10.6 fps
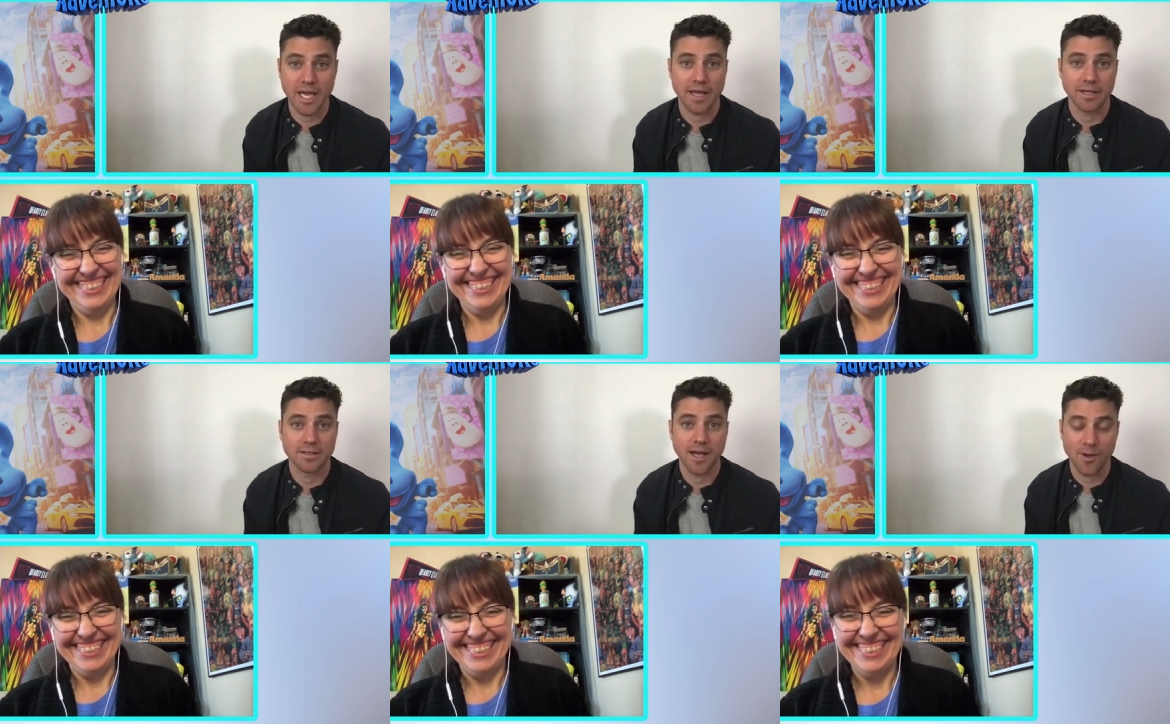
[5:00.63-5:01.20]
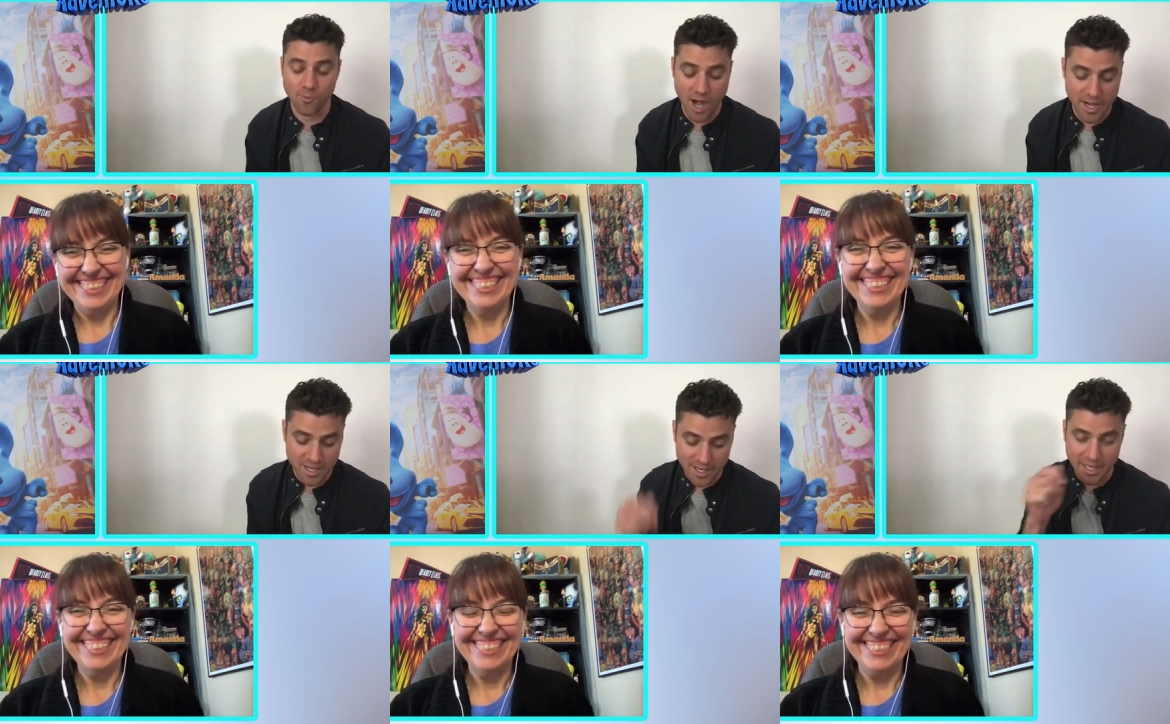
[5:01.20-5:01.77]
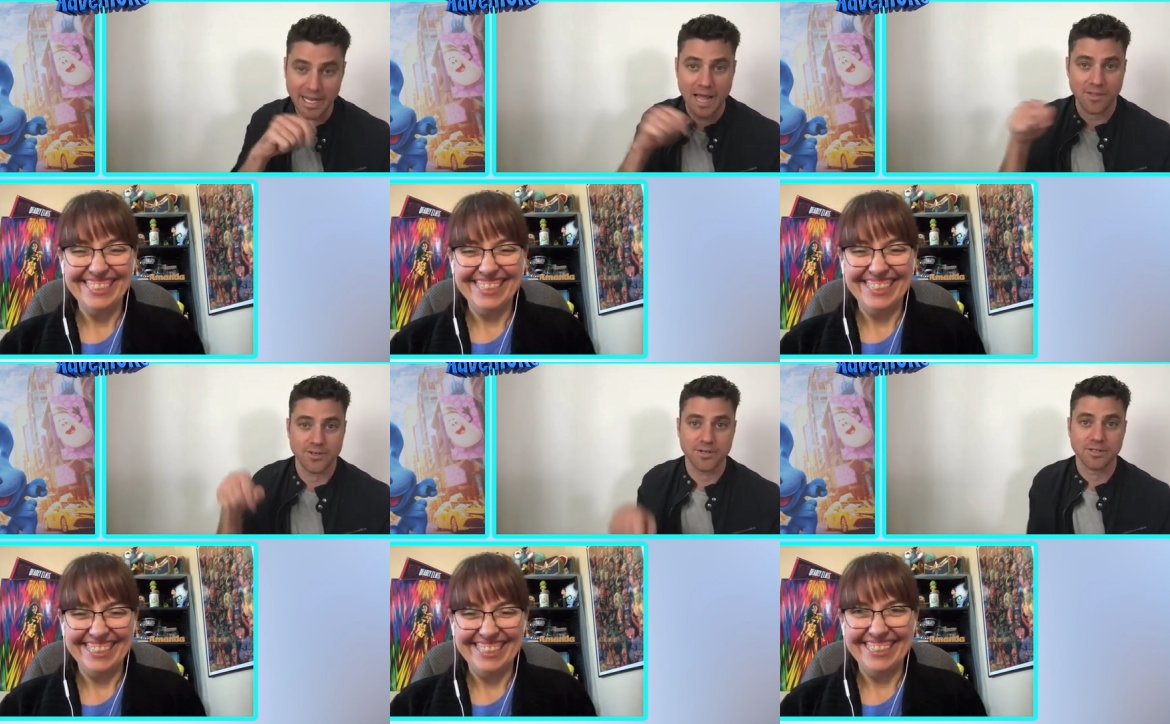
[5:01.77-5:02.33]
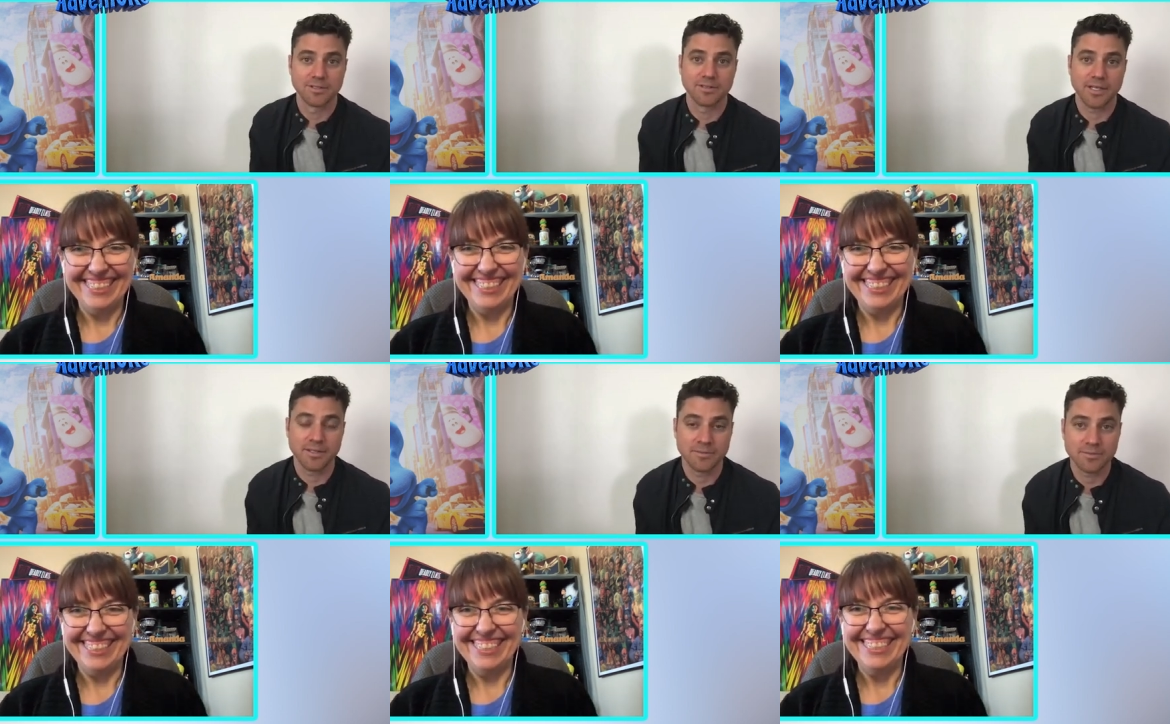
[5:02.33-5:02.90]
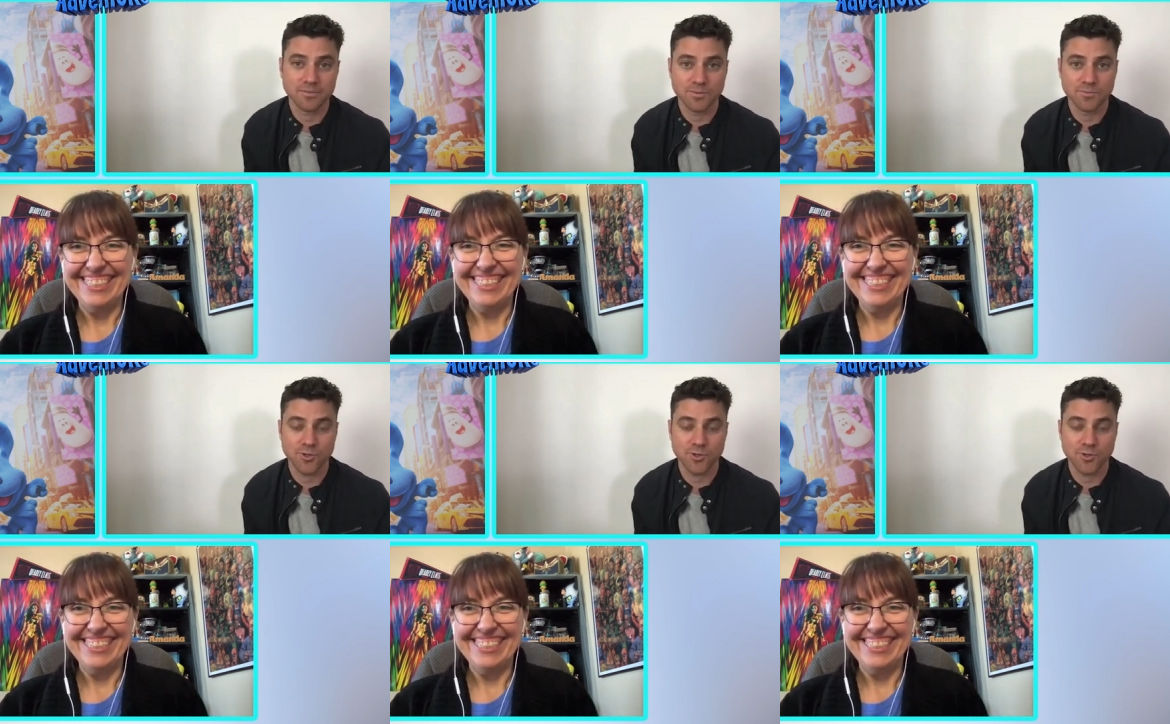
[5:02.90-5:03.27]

Speaker 1: day. I'll write it in a calendar in